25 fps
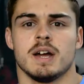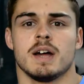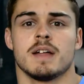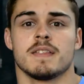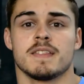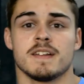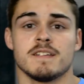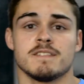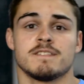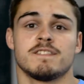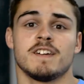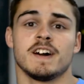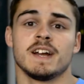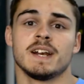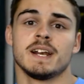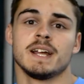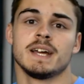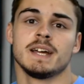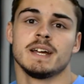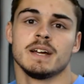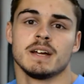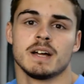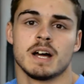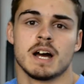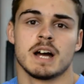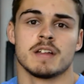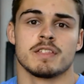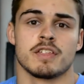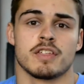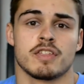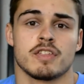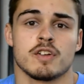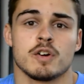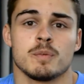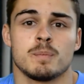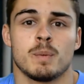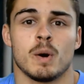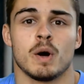Then finally, the
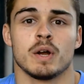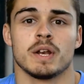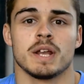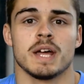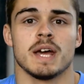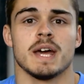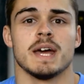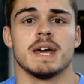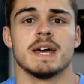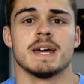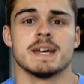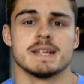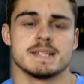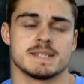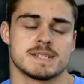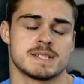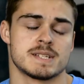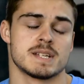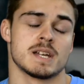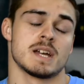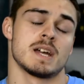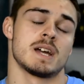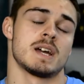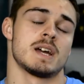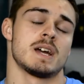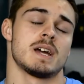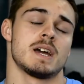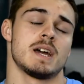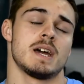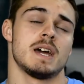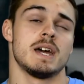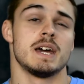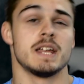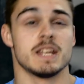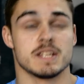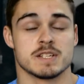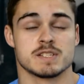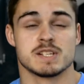third point is,
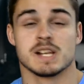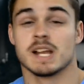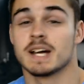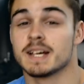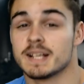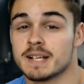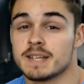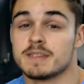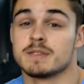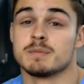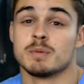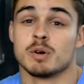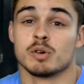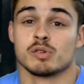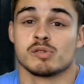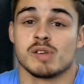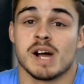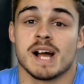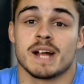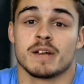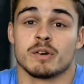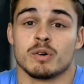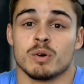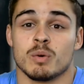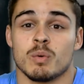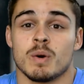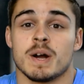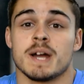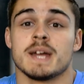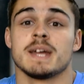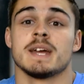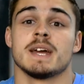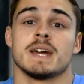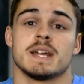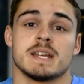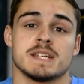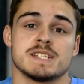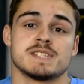it is likely the most accurate way.
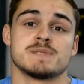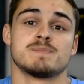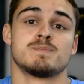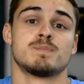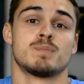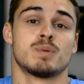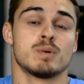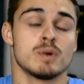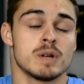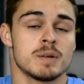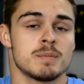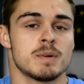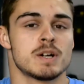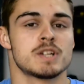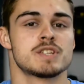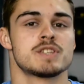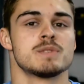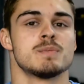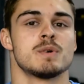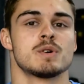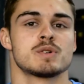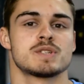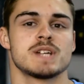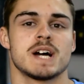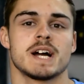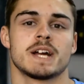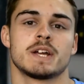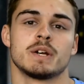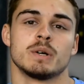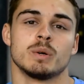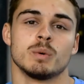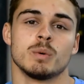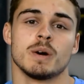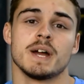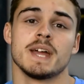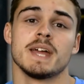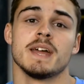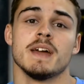It is pretty much the most accurate
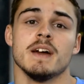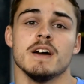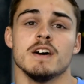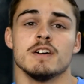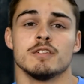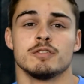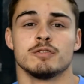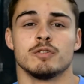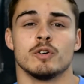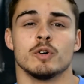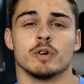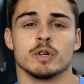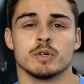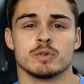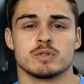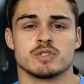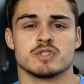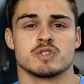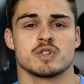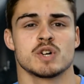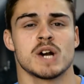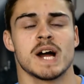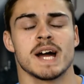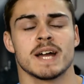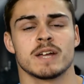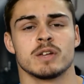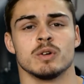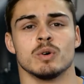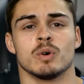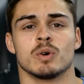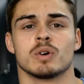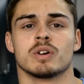way for you to track your